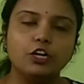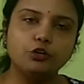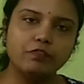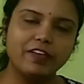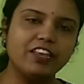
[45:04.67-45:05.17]

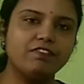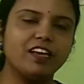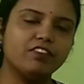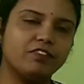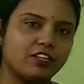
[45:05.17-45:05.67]
To
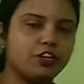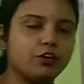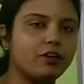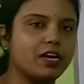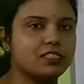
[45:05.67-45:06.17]
verify whether your
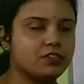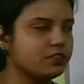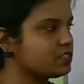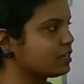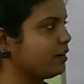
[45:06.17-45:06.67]
answer
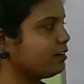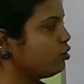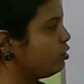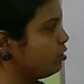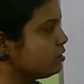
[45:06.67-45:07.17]
is correct
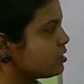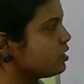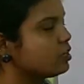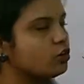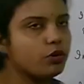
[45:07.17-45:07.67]
or not,
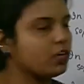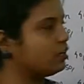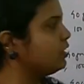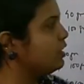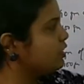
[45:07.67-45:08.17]
okay,
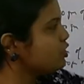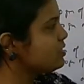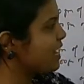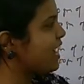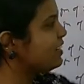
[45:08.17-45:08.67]

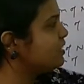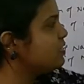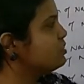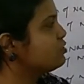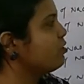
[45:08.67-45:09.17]
just add
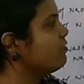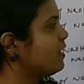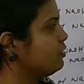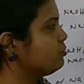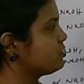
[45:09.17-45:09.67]
these three
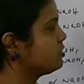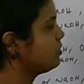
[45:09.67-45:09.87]
values.